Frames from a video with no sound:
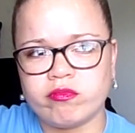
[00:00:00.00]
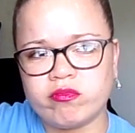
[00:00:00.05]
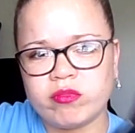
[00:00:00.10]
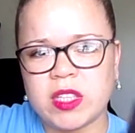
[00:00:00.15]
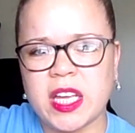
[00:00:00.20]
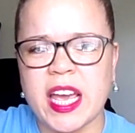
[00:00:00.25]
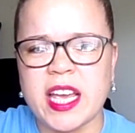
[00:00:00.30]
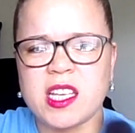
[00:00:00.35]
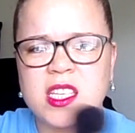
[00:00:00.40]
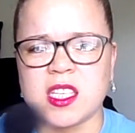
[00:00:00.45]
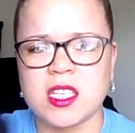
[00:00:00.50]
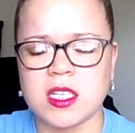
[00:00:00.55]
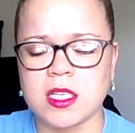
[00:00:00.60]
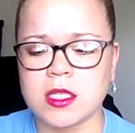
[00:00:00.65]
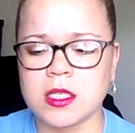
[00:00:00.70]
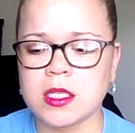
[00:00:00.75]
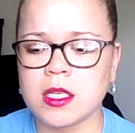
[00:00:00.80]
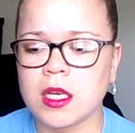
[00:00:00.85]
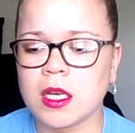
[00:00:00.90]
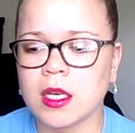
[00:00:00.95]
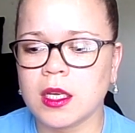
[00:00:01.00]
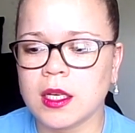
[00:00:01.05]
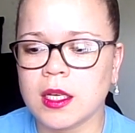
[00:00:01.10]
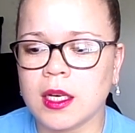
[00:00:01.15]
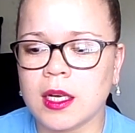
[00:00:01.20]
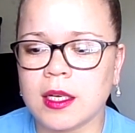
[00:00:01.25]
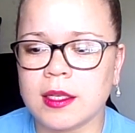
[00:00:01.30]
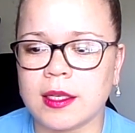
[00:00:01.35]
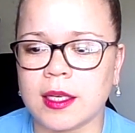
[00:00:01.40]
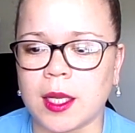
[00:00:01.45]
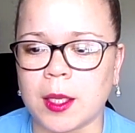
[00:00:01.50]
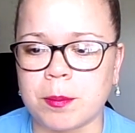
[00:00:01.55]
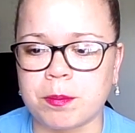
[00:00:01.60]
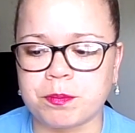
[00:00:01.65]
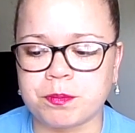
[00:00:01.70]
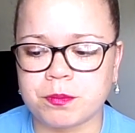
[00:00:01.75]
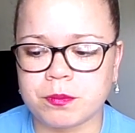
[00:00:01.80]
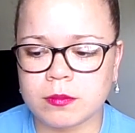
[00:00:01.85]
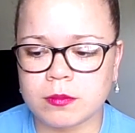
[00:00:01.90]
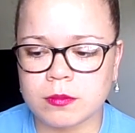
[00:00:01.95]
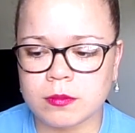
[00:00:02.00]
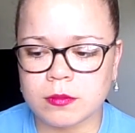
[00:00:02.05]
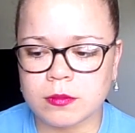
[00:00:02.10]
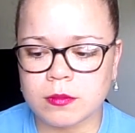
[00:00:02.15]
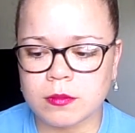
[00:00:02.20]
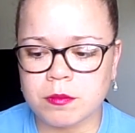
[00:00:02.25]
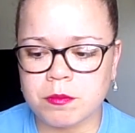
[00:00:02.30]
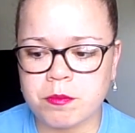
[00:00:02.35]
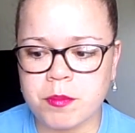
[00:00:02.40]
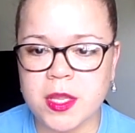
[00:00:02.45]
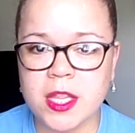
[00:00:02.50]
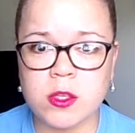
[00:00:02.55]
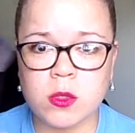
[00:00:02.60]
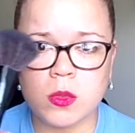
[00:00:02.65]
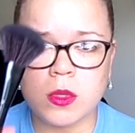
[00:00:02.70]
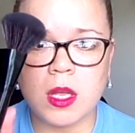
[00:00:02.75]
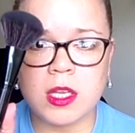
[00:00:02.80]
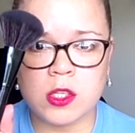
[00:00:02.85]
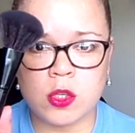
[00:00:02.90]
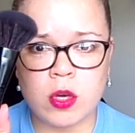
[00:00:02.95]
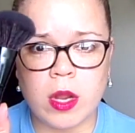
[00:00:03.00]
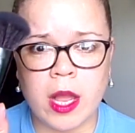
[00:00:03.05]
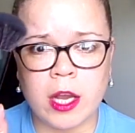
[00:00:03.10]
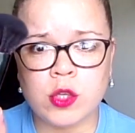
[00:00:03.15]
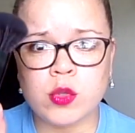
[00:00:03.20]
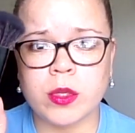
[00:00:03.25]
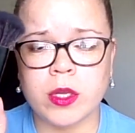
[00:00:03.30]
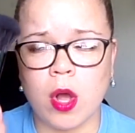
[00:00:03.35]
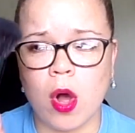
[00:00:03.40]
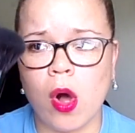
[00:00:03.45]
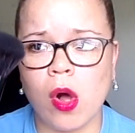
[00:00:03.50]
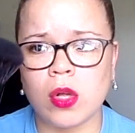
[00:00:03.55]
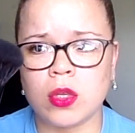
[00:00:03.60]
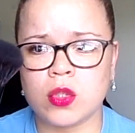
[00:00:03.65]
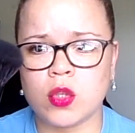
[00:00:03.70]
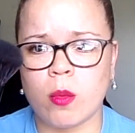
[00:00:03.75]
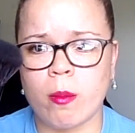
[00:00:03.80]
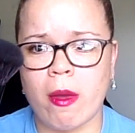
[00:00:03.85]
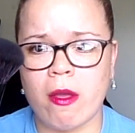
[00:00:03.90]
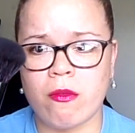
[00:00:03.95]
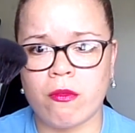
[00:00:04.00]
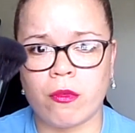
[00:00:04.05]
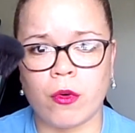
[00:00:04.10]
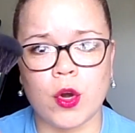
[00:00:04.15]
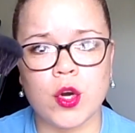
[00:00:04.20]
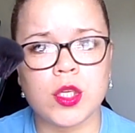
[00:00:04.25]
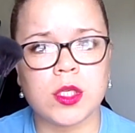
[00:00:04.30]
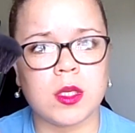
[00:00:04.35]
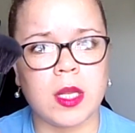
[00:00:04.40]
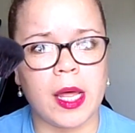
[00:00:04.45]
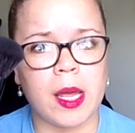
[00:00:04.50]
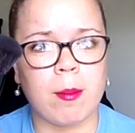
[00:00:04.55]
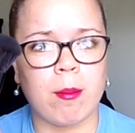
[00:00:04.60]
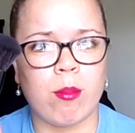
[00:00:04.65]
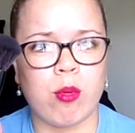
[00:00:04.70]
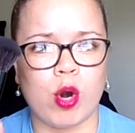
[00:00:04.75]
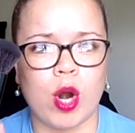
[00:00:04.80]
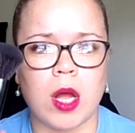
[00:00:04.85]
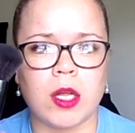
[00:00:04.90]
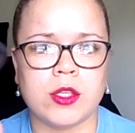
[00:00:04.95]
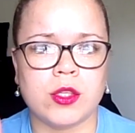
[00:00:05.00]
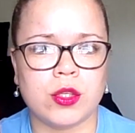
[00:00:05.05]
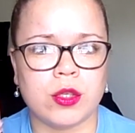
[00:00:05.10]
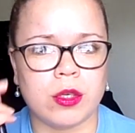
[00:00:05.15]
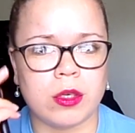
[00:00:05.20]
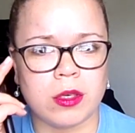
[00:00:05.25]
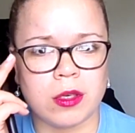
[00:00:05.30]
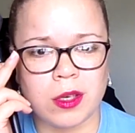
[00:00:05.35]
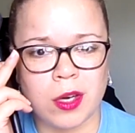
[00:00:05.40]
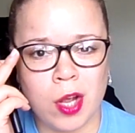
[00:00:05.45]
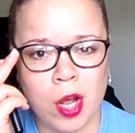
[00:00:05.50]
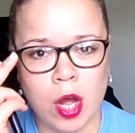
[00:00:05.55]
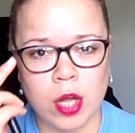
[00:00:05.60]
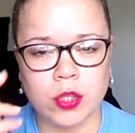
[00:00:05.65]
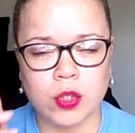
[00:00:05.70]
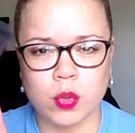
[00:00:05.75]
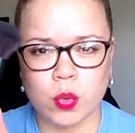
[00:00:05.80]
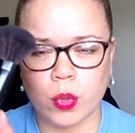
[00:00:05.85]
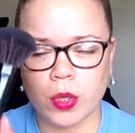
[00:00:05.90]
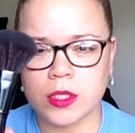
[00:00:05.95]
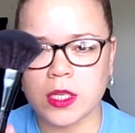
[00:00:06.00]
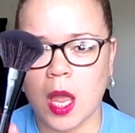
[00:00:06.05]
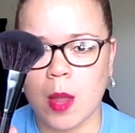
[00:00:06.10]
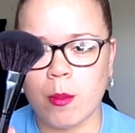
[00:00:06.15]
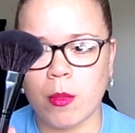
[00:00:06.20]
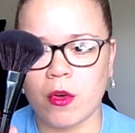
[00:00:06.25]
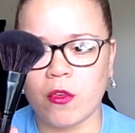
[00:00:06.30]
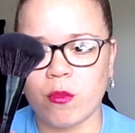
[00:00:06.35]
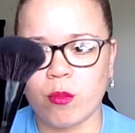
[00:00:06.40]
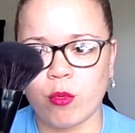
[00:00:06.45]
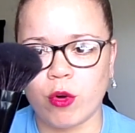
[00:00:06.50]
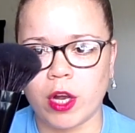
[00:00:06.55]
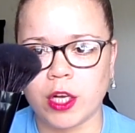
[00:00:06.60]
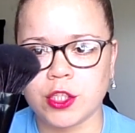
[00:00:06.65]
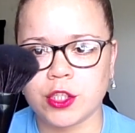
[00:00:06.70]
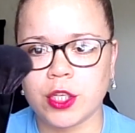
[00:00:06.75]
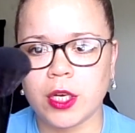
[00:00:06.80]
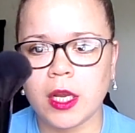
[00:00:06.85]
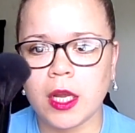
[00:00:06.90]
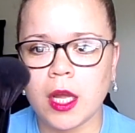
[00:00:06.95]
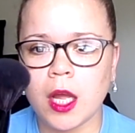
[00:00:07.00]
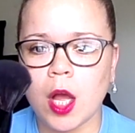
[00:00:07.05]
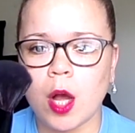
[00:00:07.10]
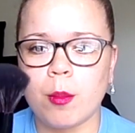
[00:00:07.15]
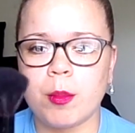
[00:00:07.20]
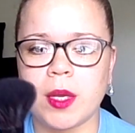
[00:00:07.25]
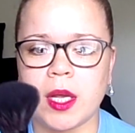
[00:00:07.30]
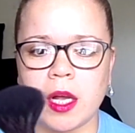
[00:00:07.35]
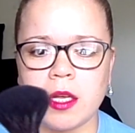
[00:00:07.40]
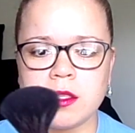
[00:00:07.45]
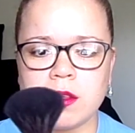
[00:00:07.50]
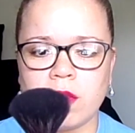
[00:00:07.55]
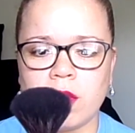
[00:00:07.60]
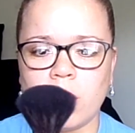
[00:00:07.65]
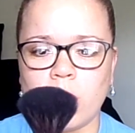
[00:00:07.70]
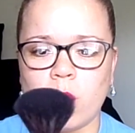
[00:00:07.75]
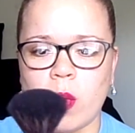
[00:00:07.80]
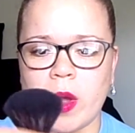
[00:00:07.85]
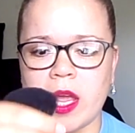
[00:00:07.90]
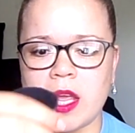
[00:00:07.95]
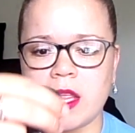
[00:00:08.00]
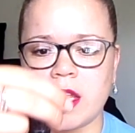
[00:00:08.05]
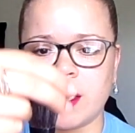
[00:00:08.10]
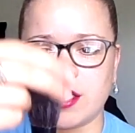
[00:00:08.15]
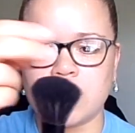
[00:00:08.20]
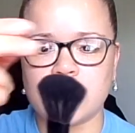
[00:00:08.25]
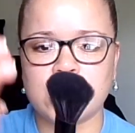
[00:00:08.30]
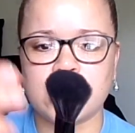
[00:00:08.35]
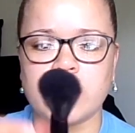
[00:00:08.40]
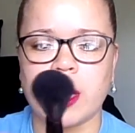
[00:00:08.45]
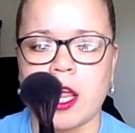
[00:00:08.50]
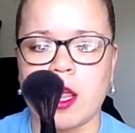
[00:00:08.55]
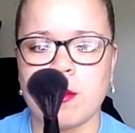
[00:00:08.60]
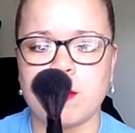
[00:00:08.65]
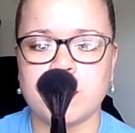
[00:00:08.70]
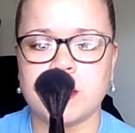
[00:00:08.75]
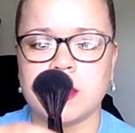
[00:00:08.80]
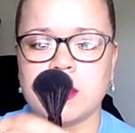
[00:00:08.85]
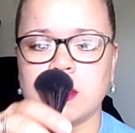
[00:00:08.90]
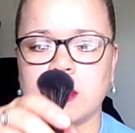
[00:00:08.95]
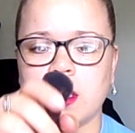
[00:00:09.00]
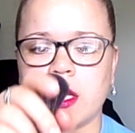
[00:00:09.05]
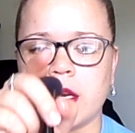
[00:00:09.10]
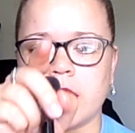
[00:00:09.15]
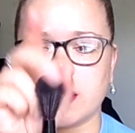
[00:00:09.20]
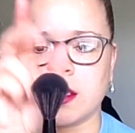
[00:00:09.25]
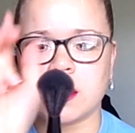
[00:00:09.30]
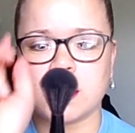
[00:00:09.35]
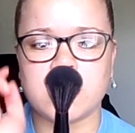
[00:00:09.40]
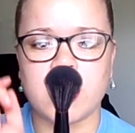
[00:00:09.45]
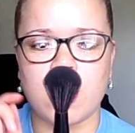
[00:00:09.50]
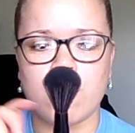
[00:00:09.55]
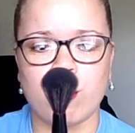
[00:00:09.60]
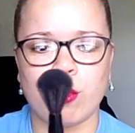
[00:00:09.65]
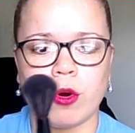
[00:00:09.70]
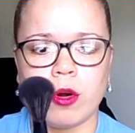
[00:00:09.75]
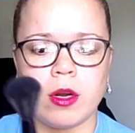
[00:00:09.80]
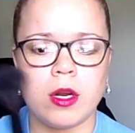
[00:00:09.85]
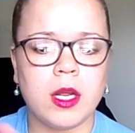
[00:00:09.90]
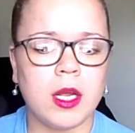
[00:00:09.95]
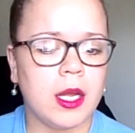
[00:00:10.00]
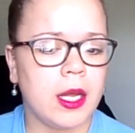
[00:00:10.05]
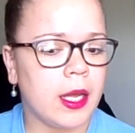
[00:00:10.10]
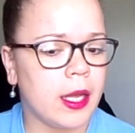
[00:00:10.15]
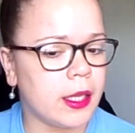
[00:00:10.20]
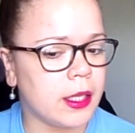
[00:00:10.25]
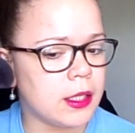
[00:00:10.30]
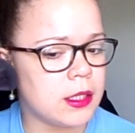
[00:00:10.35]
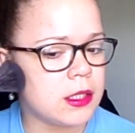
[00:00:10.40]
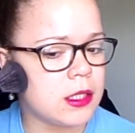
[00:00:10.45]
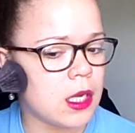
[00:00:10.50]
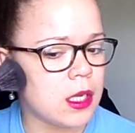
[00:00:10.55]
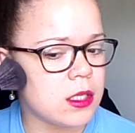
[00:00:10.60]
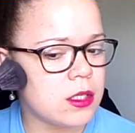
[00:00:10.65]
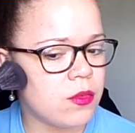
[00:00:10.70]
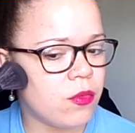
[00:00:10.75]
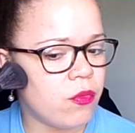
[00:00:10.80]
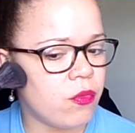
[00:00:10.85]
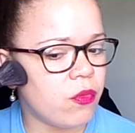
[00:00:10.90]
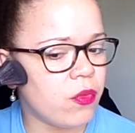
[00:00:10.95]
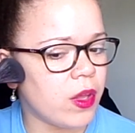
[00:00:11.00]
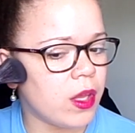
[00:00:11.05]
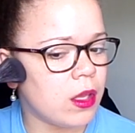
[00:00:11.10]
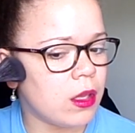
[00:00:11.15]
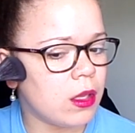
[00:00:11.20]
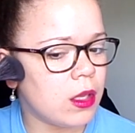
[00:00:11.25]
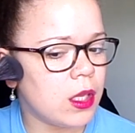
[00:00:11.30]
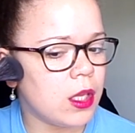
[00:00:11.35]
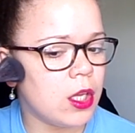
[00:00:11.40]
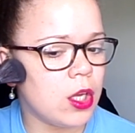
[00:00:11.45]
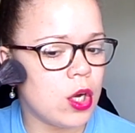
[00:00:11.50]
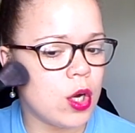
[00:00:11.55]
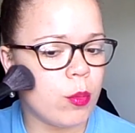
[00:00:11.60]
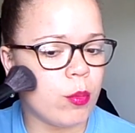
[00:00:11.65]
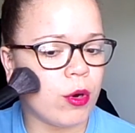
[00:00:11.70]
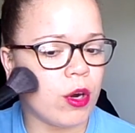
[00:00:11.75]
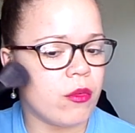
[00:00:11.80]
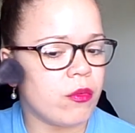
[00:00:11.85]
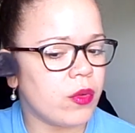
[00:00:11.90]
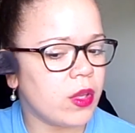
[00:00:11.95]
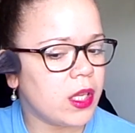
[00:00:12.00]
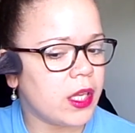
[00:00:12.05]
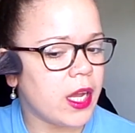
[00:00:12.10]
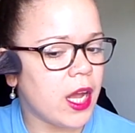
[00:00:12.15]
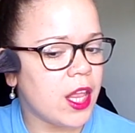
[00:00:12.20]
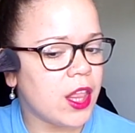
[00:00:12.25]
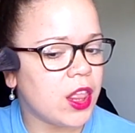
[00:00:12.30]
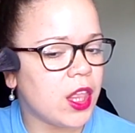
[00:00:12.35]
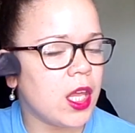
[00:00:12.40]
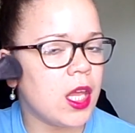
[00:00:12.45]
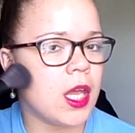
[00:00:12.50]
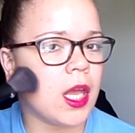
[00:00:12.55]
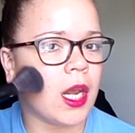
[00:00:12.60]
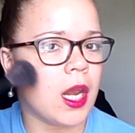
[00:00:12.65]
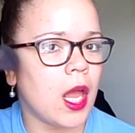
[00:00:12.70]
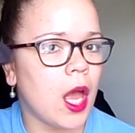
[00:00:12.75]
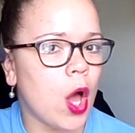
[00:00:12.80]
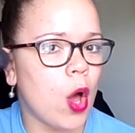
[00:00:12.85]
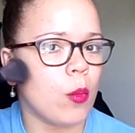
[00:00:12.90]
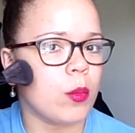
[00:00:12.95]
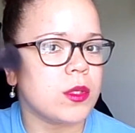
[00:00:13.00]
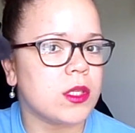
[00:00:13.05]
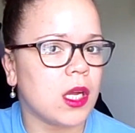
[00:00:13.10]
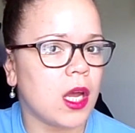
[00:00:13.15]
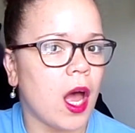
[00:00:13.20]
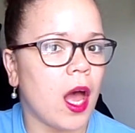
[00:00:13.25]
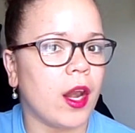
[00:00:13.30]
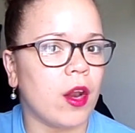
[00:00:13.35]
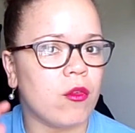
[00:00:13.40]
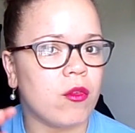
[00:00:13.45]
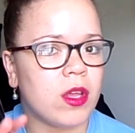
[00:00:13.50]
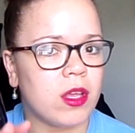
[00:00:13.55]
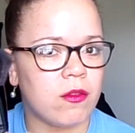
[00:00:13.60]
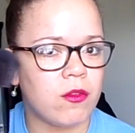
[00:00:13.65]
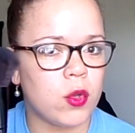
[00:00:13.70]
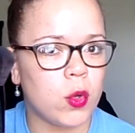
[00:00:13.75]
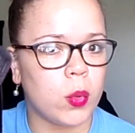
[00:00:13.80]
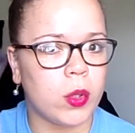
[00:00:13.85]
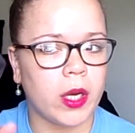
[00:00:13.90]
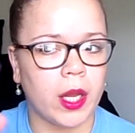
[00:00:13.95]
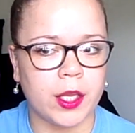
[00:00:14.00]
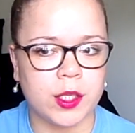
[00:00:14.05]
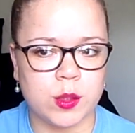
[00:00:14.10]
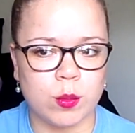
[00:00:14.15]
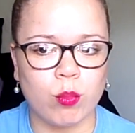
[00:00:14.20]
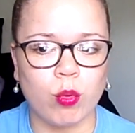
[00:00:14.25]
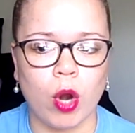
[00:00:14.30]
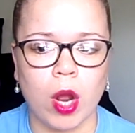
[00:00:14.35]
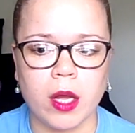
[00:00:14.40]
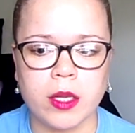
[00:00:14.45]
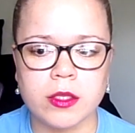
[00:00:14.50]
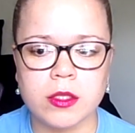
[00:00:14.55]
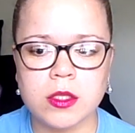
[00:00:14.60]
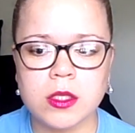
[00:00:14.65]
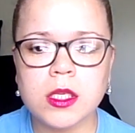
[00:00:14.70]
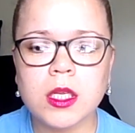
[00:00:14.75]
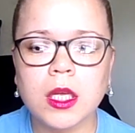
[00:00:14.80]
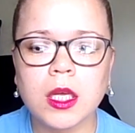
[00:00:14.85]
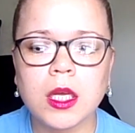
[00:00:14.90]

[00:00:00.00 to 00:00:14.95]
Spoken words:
cases. But this was actually also my first like bronzer contour type of brush because of the way that it's shaped and it's tapered. It does fit here perfectly, I think, and it helps to kind of give you a nice bronze.